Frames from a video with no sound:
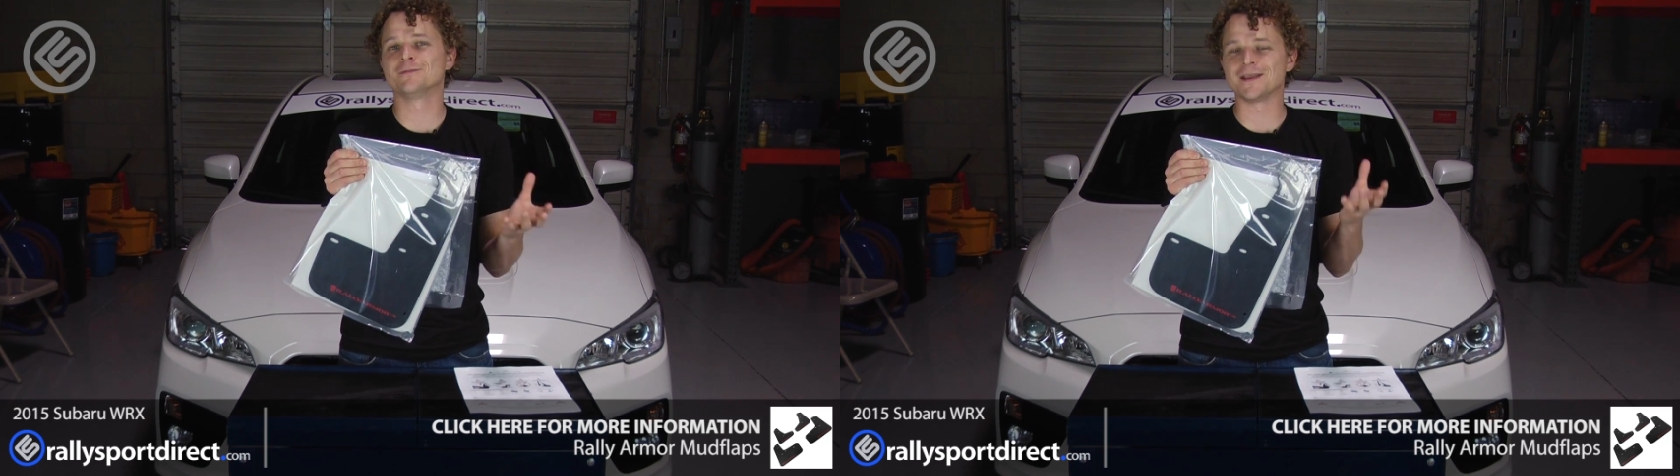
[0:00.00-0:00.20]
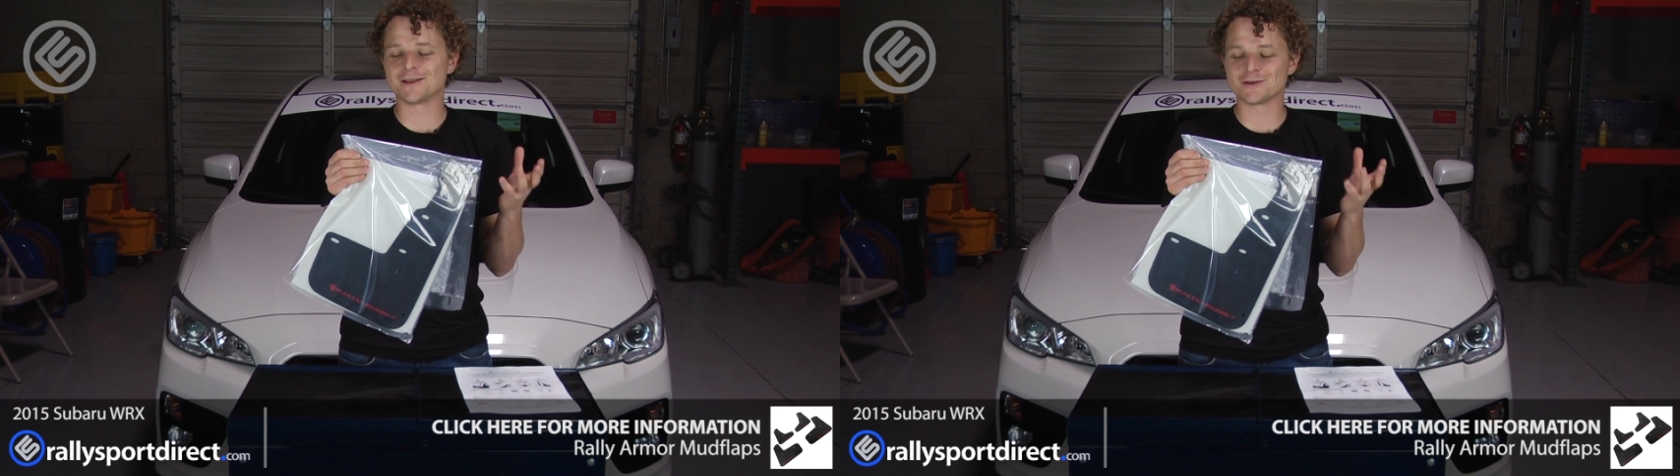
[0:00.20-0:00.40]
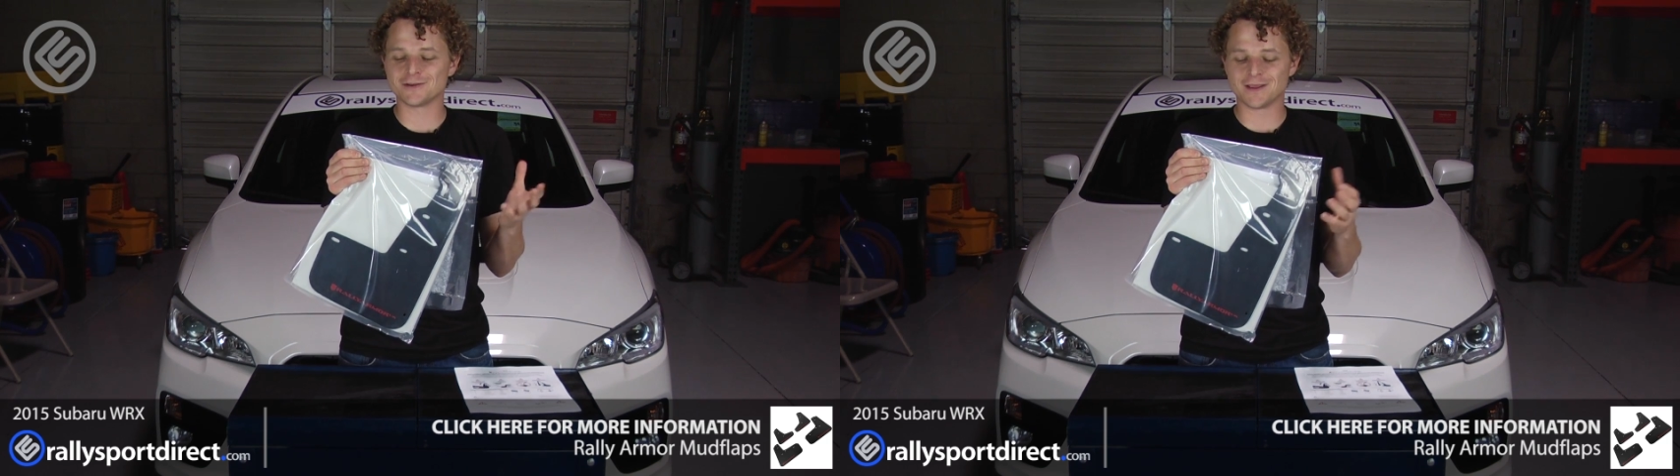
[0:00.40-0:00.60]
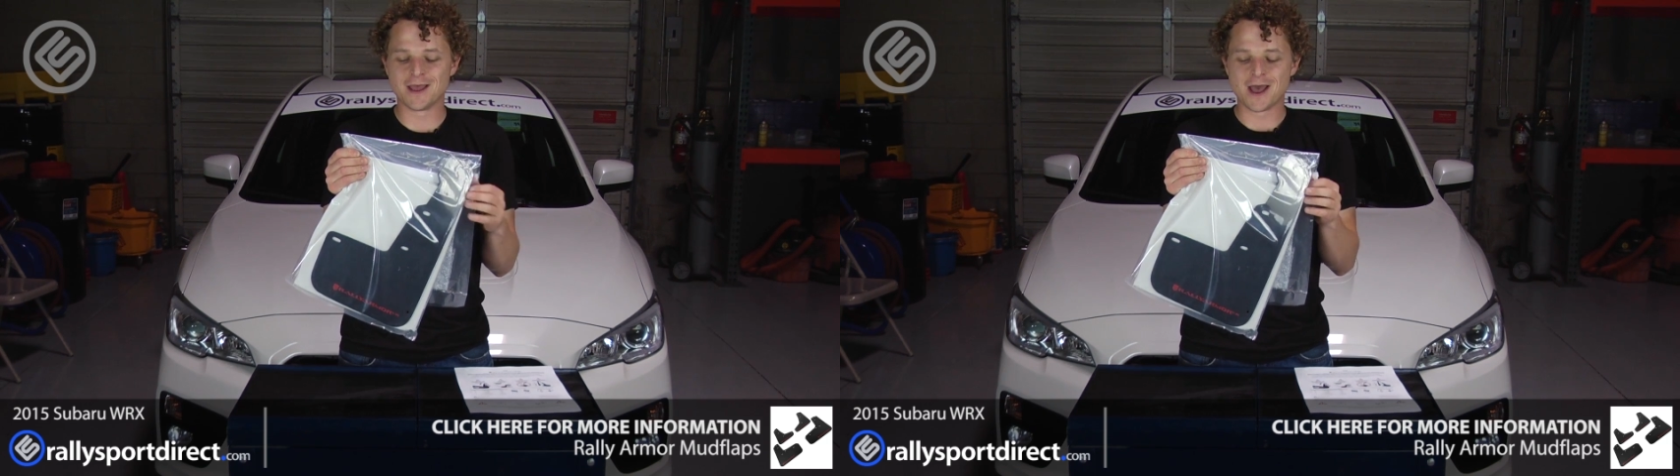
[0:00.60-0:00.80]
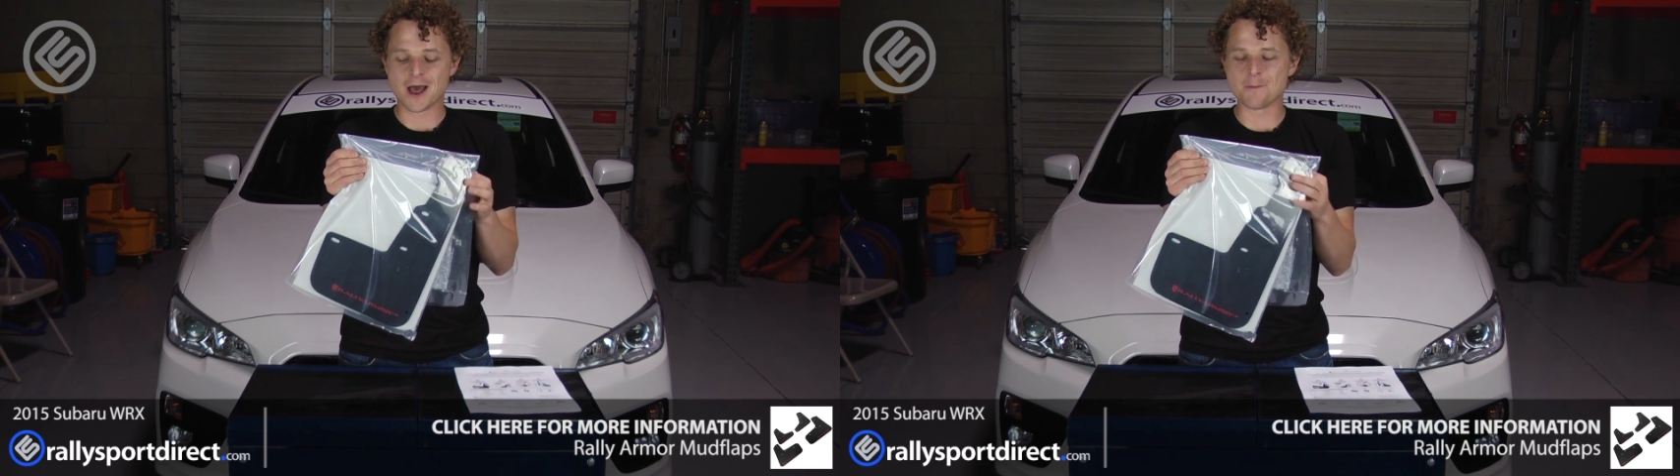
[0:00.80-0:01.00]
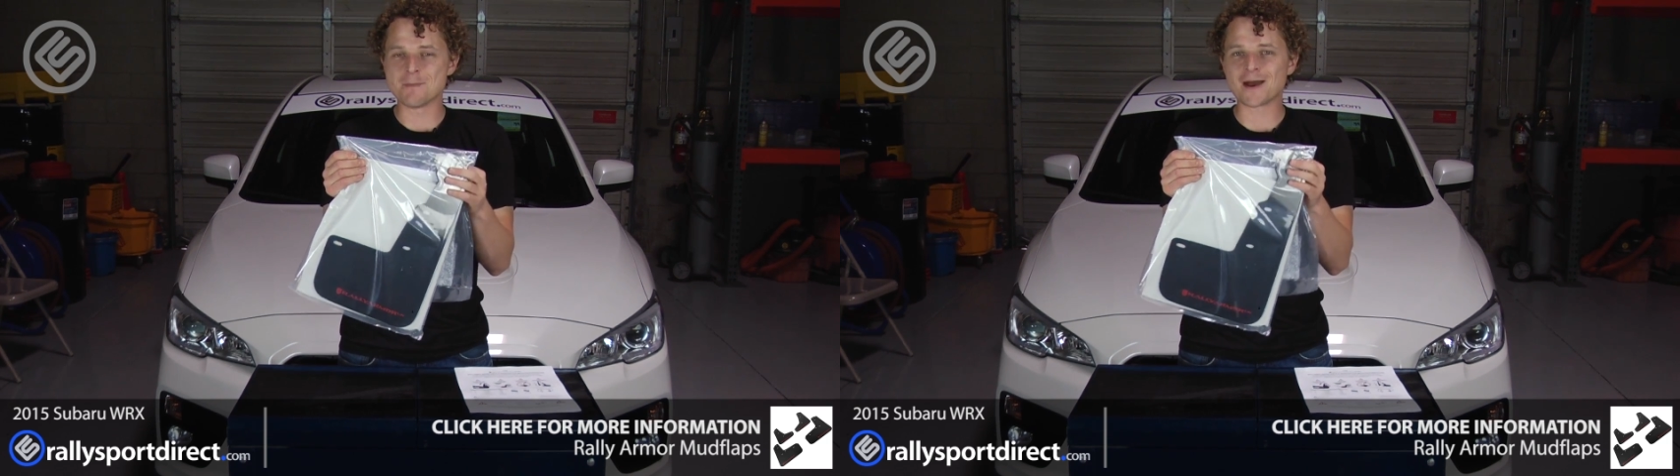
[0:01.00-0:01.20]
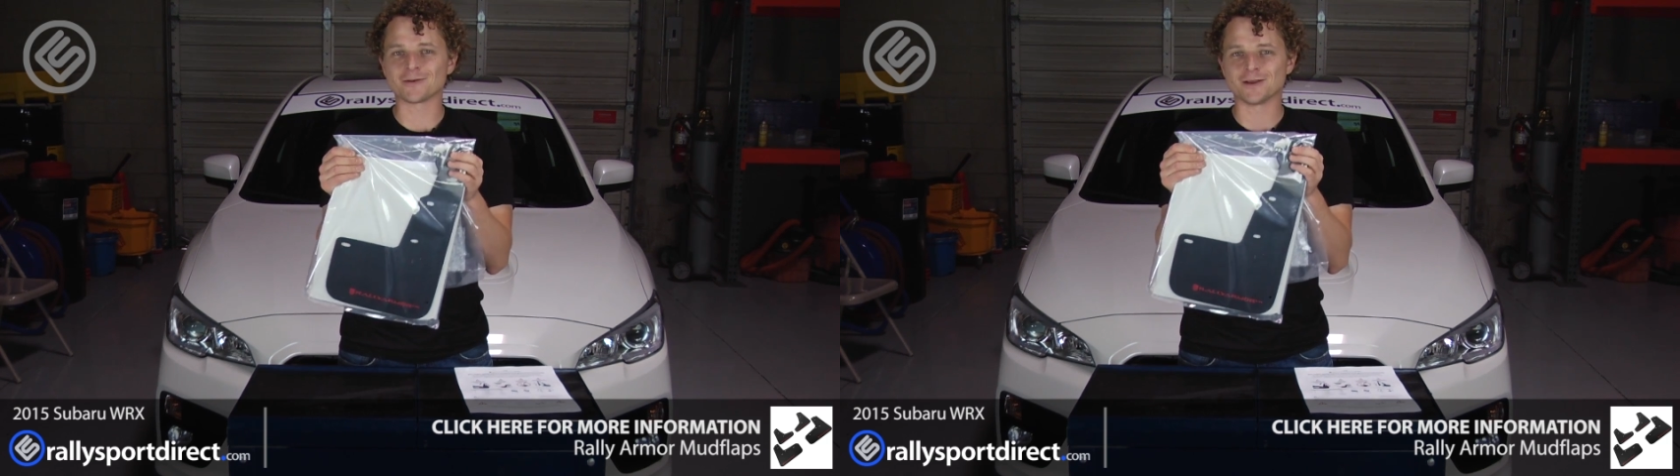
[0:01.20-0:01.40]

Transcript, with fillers: a good amount